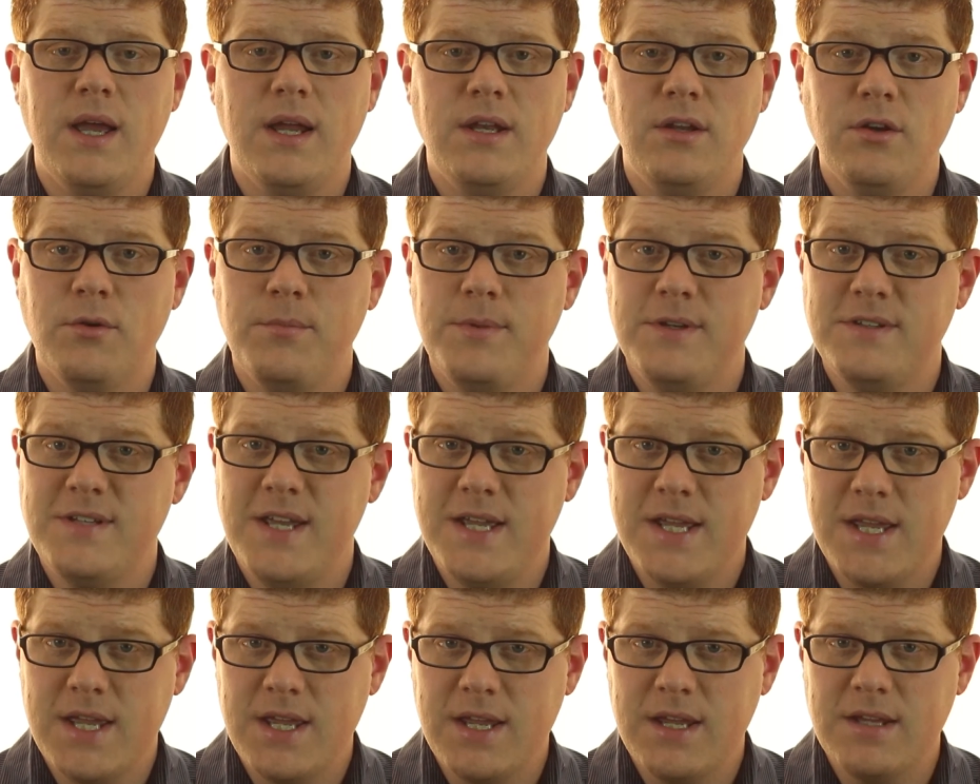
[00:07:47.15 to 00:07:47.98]
and you'll be
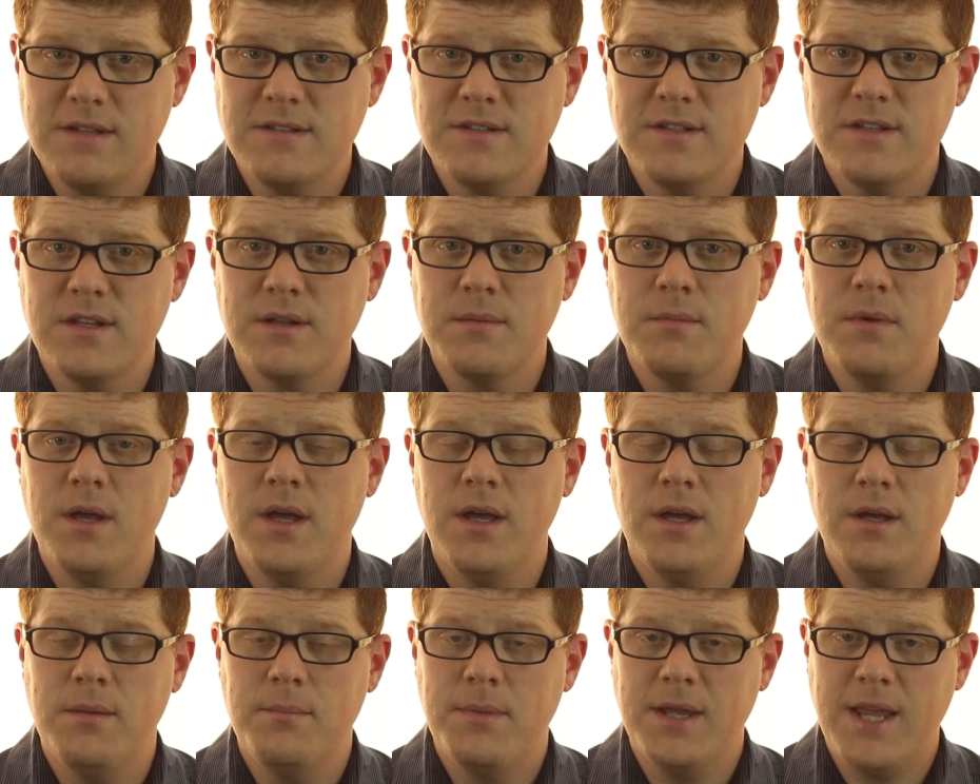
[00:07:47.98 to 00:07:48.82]
taking it to
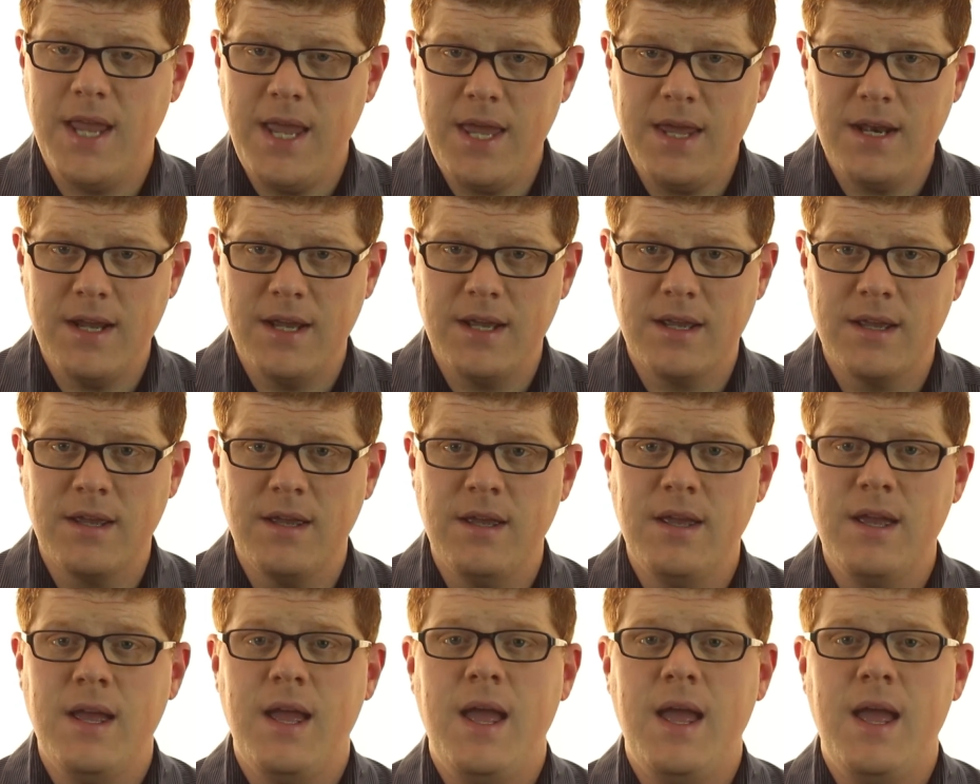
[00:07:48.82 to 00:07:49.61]
the mechanic